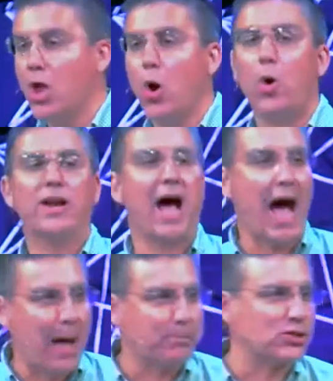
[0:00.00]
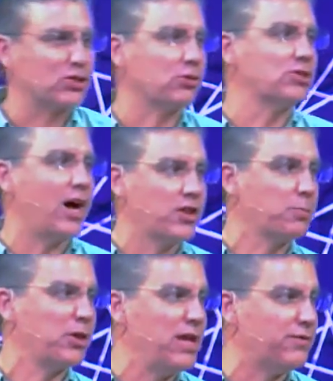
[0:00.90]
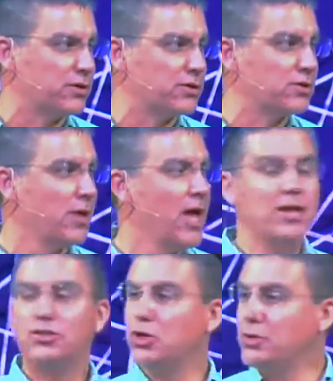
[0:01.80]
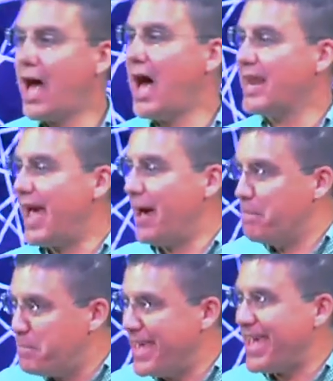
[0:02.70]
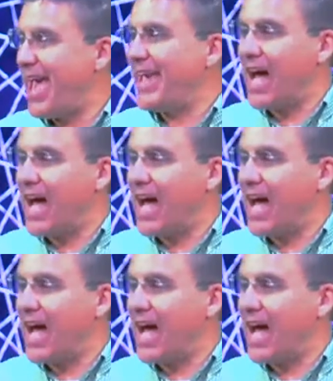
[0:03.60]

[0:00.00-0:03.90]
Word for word: or an obstacle to other believers. Do not be a